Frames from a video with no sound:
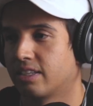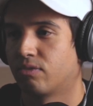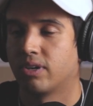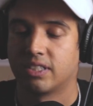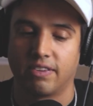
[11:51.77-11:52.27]
This
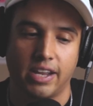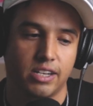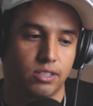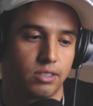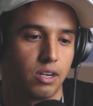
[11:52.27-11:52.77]
voice of an
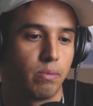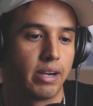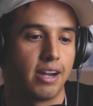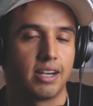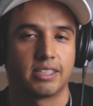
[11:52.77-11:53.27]
angel. Oh
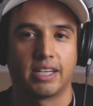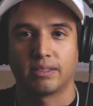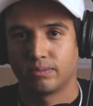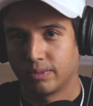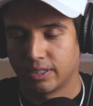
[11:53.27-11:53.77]
my gosh,
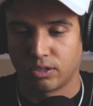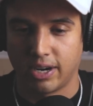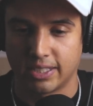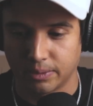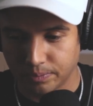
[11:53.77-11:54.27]
like it's
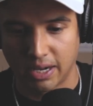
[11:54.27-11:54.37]
crazy.